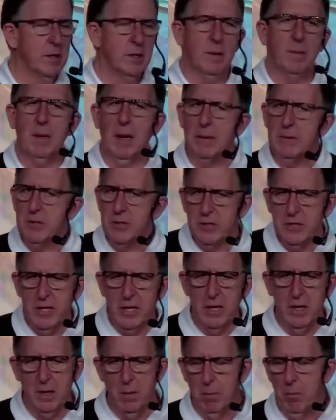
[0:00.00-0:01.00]
Sometimes you
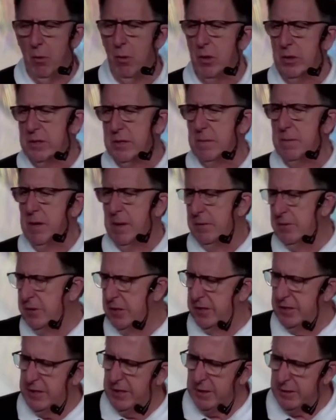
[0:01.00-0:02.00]
see it in the board, sometimes
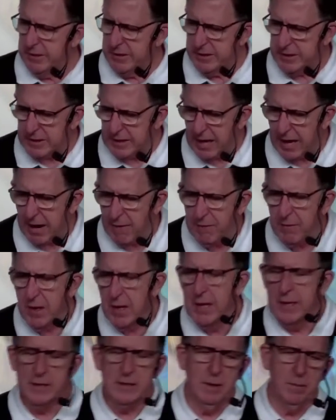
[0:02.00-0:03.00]
you see it in staff,
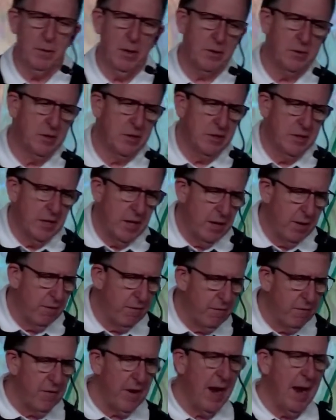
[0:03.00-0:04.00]
sometimes you see it
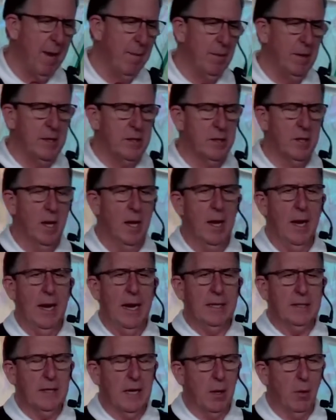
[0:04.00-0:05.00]
in families.
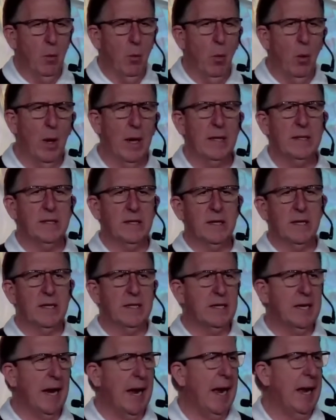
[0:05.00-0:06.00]
It's like, what's the
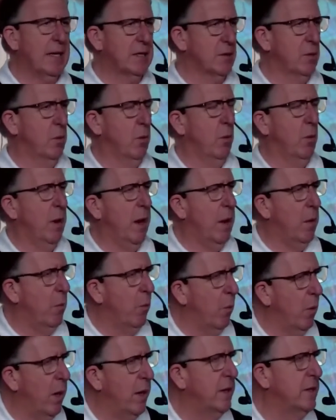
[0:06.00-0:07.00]
task
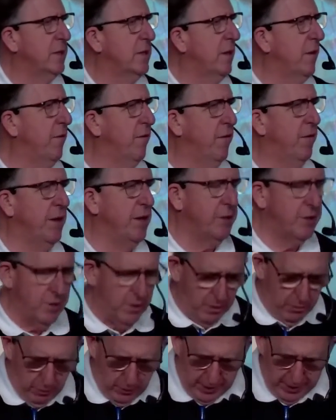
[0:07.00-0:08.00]
and what is the
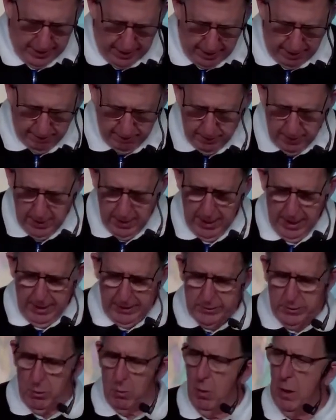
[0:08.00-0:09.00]
vision that we have?
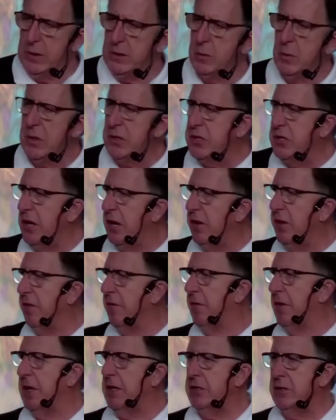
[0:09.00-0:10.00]
And so once we share
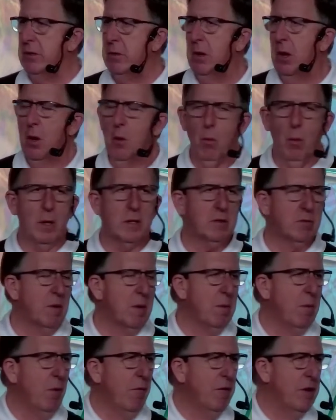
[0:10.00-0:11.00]
the vision, once
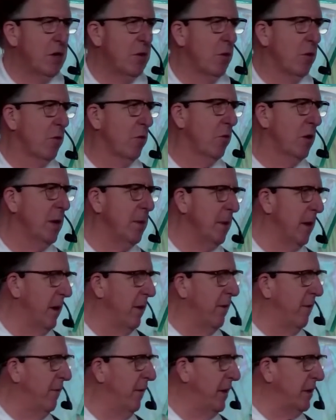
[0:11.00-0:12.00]
we move into agreement
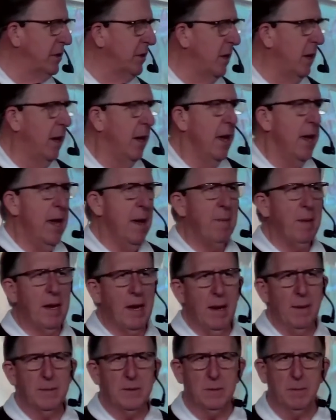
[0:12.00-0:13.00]
of the vision, it
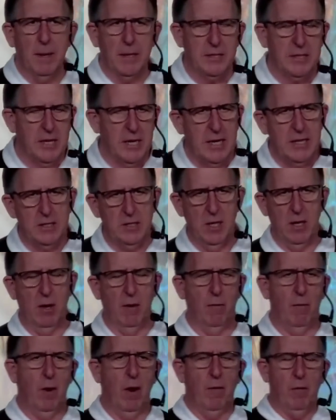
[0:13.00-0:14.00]
becomes much
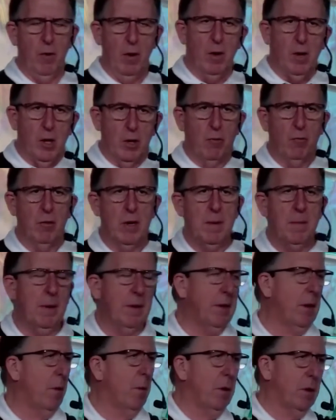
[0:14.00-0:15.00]
easier. If we're in
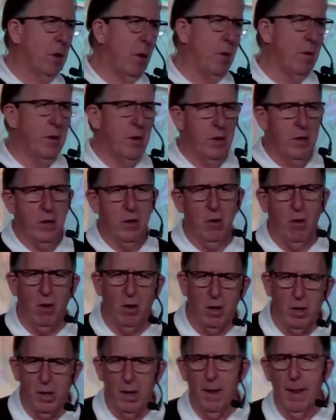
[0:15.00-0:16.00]
agreement that we're going to New
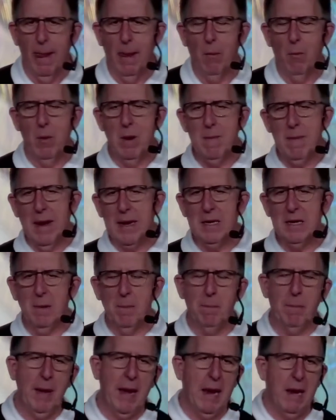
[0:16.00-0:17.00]
York, we might
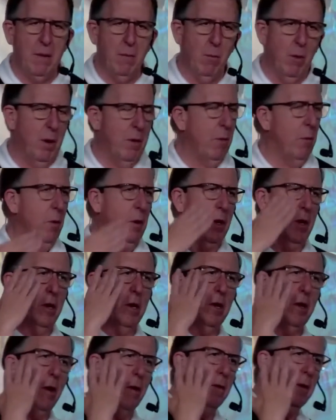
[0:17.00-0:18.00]
debate whether we're going
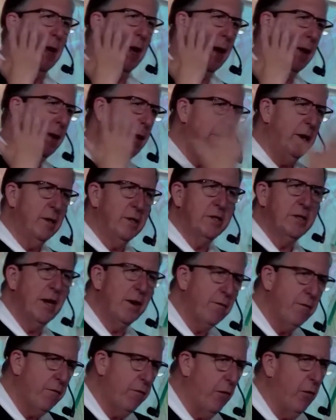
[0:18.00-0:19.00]
to go down
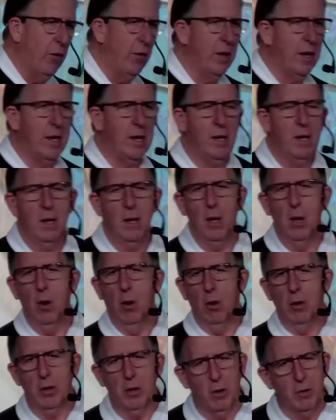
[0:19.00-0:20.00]
Interstate 40
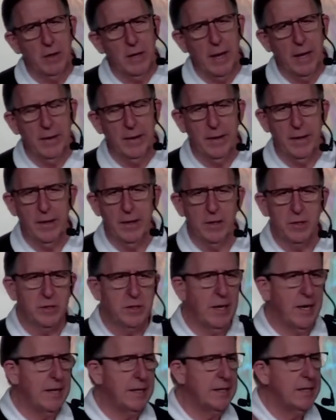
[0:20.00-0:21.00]
or go down to
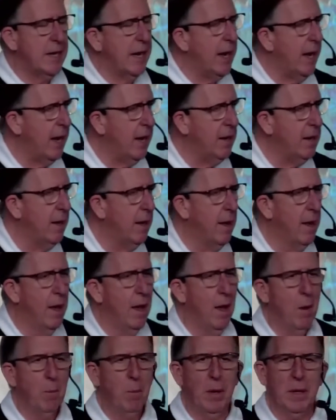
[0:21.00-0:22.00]
Interstate 10,
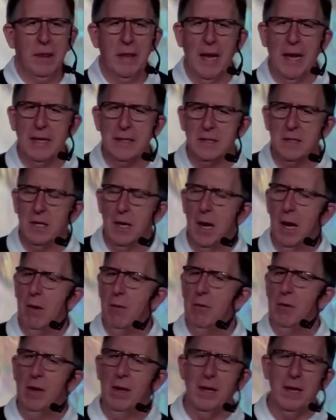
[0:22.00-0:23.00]
but that's
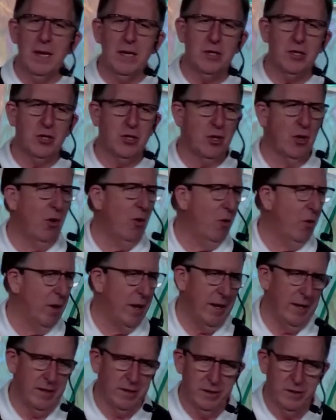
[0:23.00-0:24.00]
really a
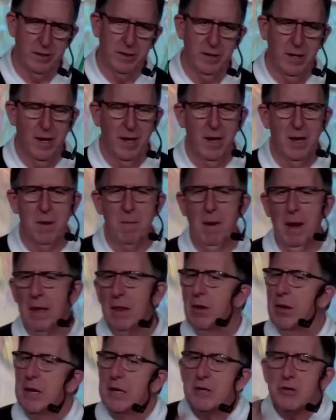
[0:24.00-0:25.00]
choice. You might
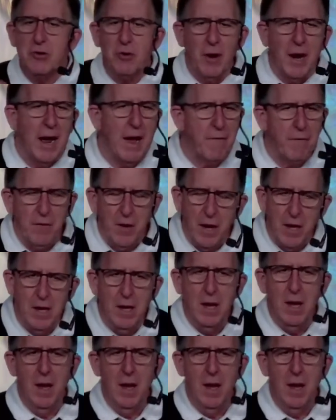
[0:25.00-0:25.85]
look at traffic,